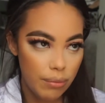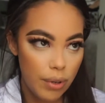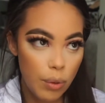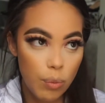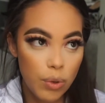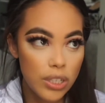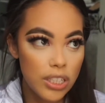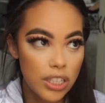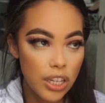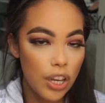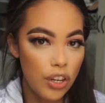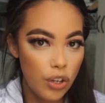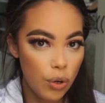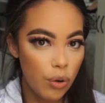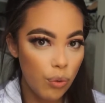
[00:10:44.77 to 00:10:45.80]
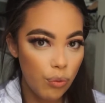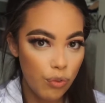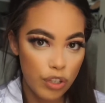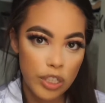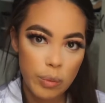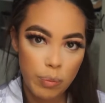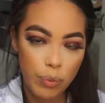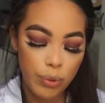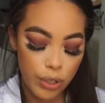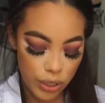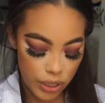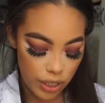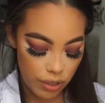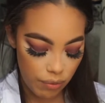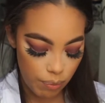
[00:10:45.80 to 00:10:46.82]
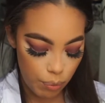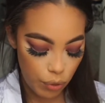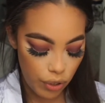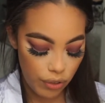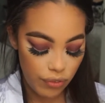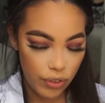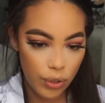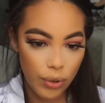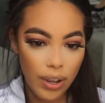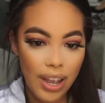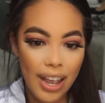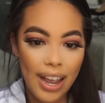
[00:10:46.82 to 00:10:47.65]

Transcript: It was no first person point of view,